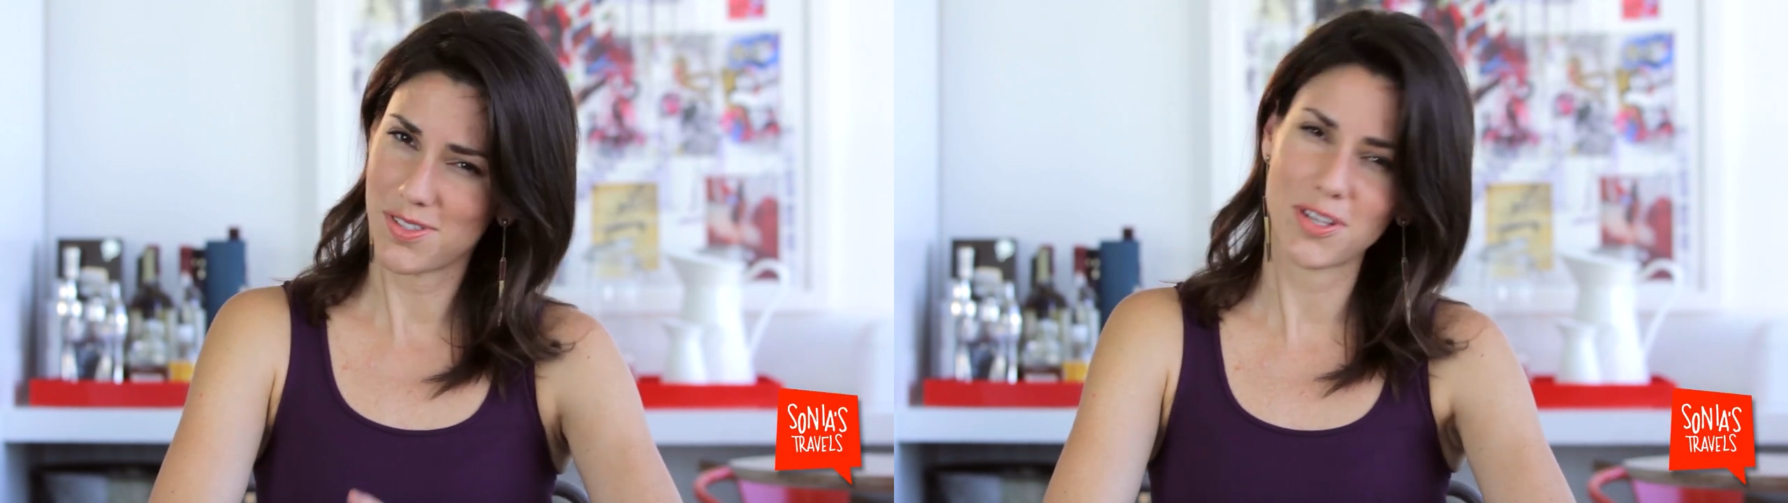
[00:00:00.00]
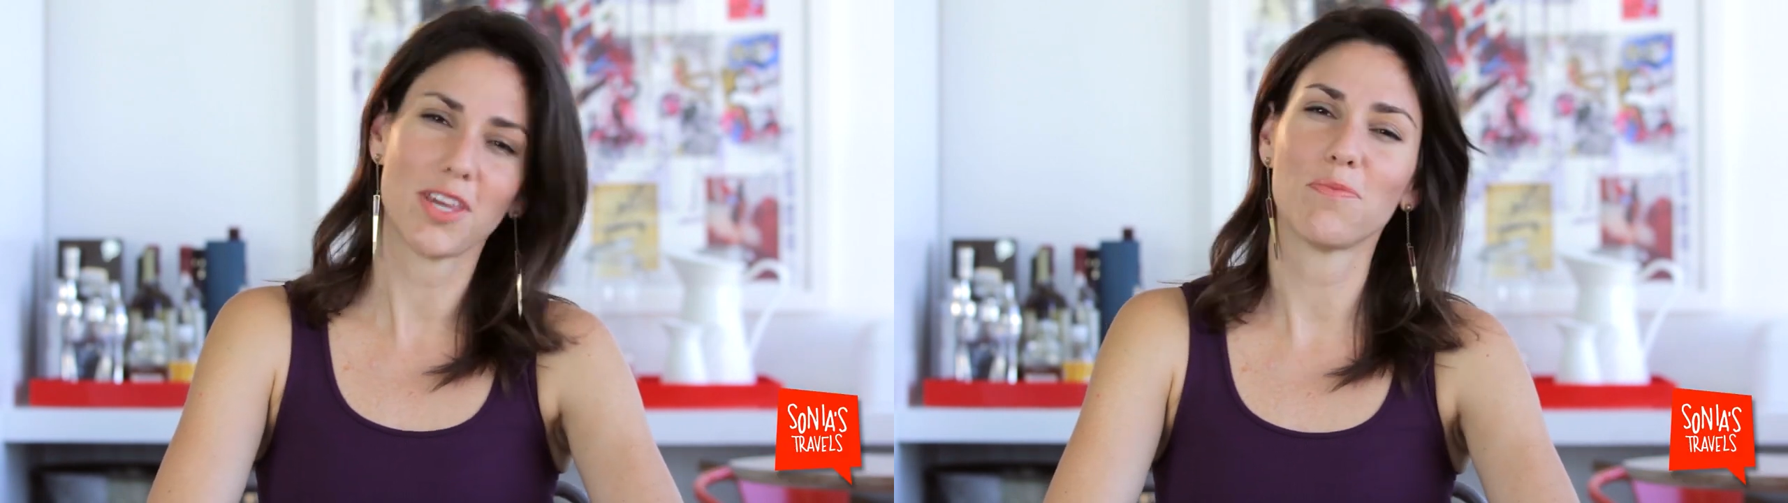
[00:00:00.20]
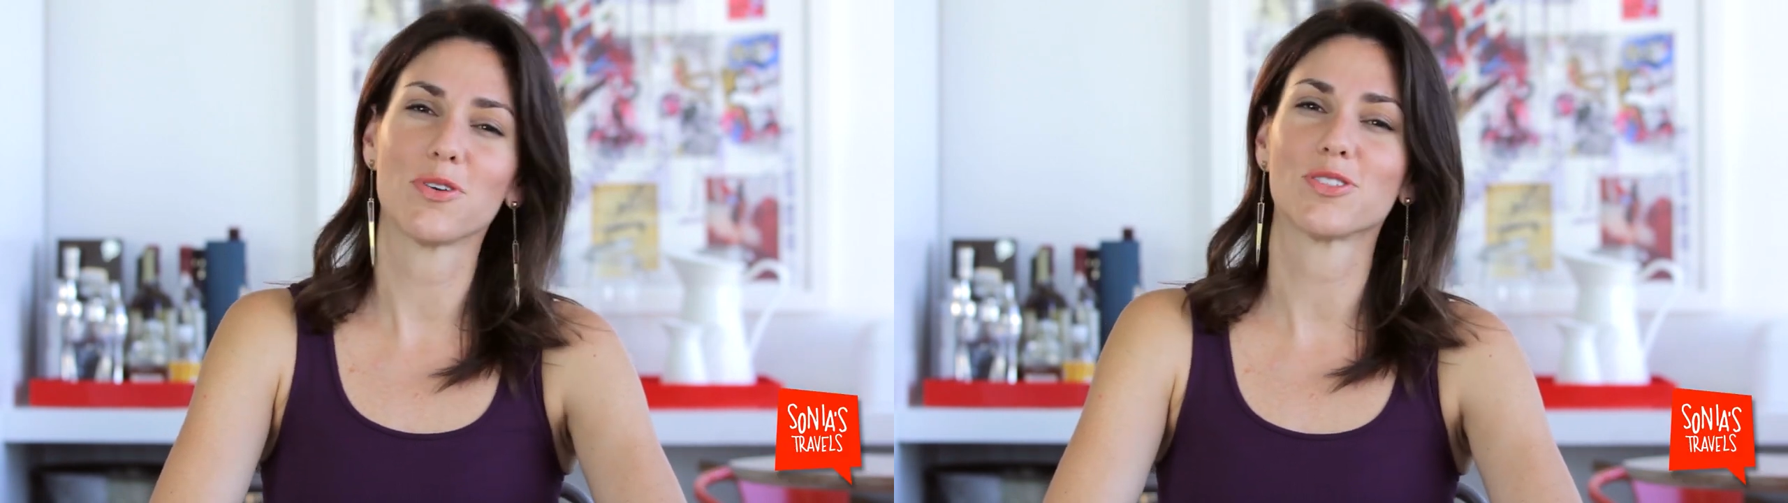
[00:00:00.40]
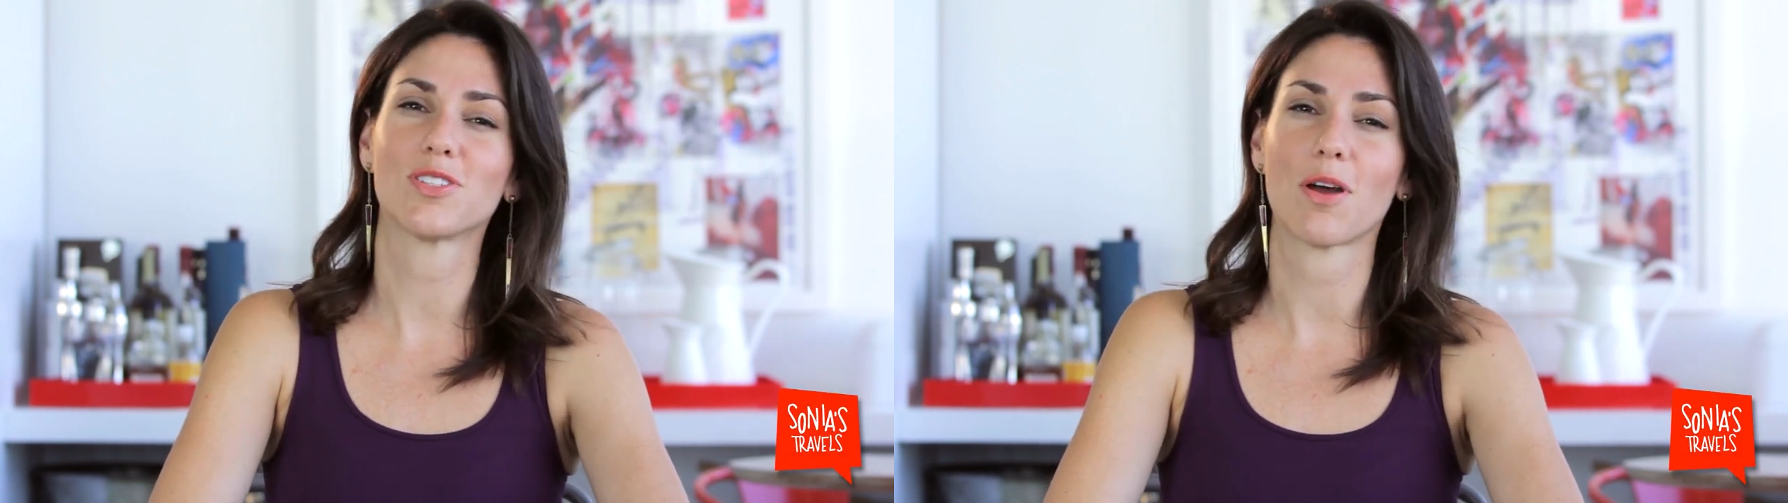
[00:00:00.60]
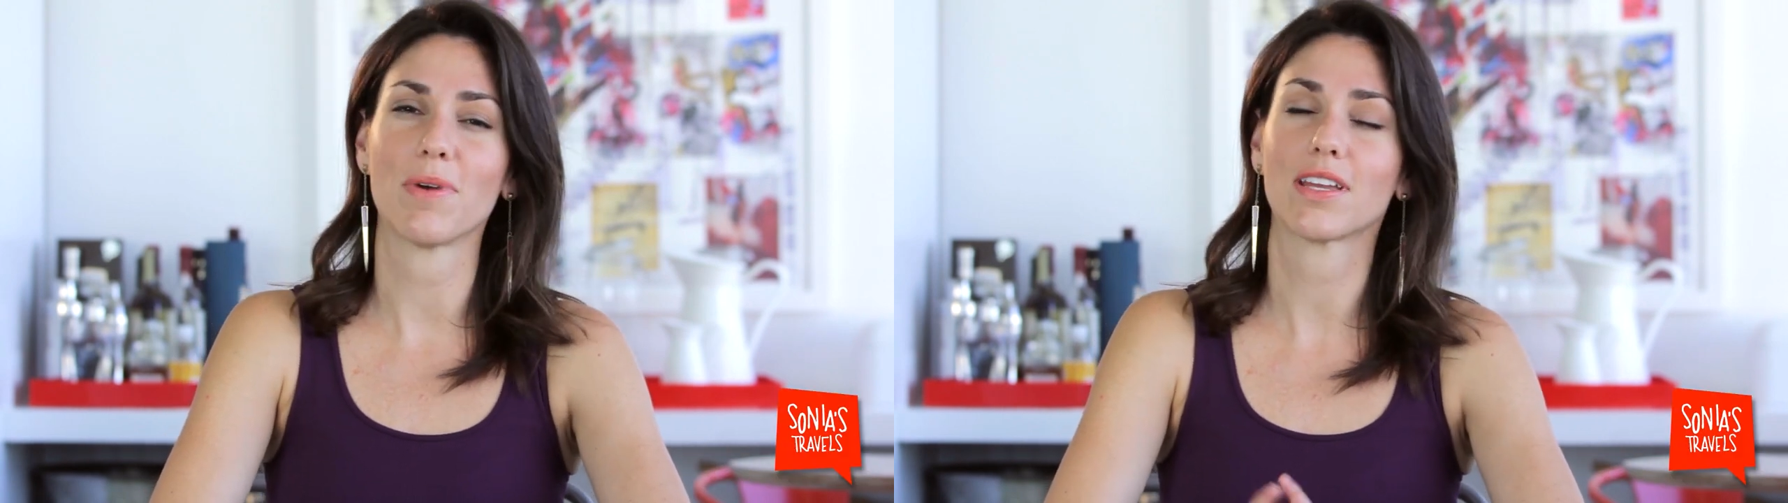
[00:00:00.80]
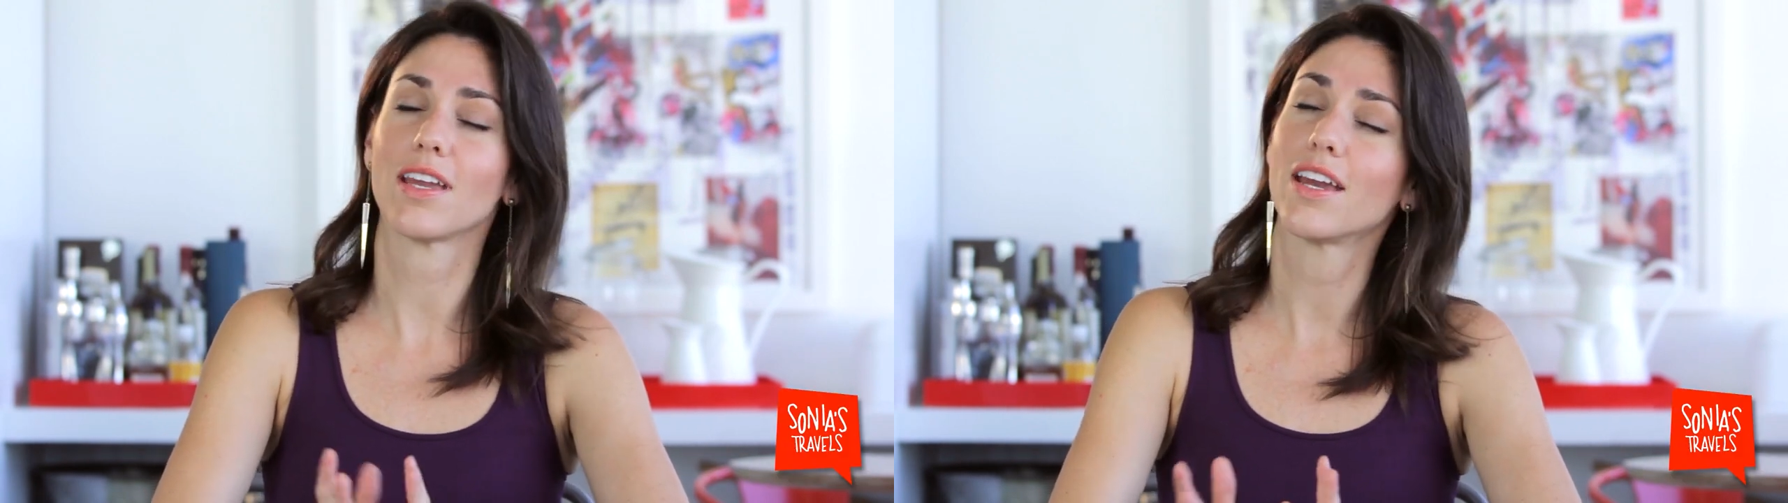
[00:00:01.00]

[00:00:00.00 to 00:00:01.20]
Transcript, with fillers: to keep your stomach